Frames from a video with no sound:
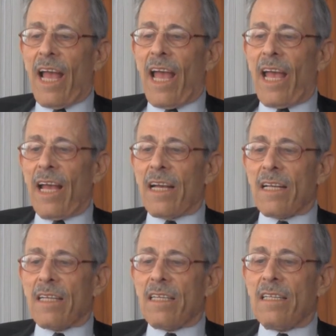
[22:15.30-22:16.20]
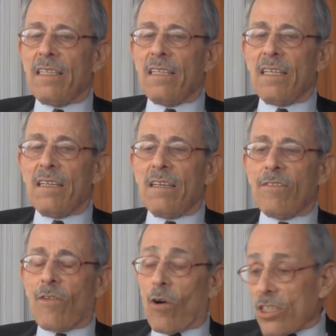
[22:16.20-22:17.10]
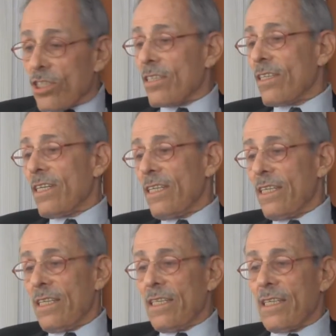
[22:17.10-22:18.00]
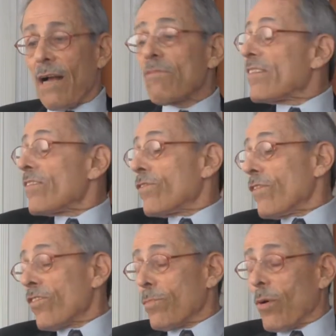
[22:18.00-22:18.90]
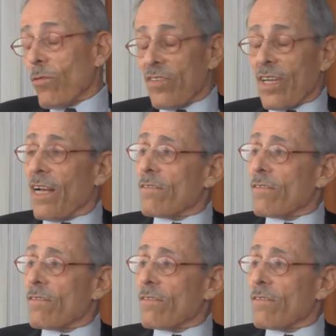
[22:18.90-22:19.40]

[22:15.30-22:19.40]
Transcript: And fortunately, I was his first postdoc.